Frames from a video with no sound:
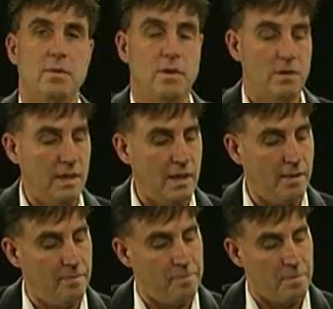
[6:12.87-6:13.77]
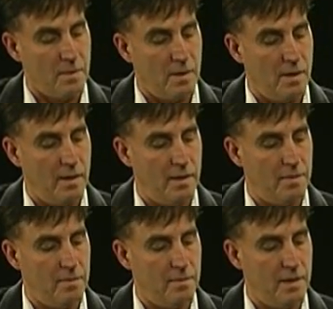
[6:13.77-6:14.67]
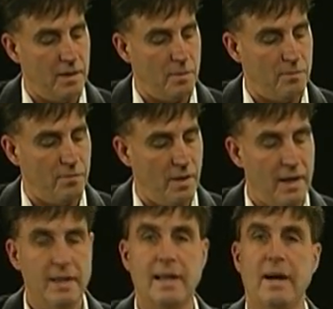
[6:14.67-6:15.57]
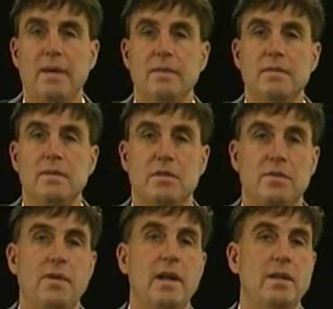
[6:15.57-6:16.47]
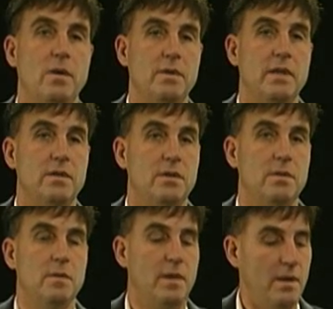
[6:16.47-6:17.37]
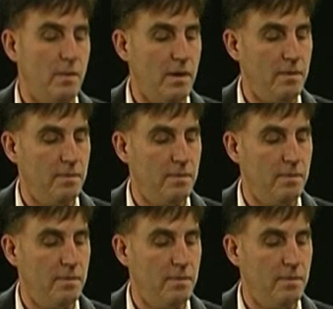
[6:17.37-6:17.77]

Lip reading: when you did it, and you fretted down, it's the fretted note that you're tuning, by the way.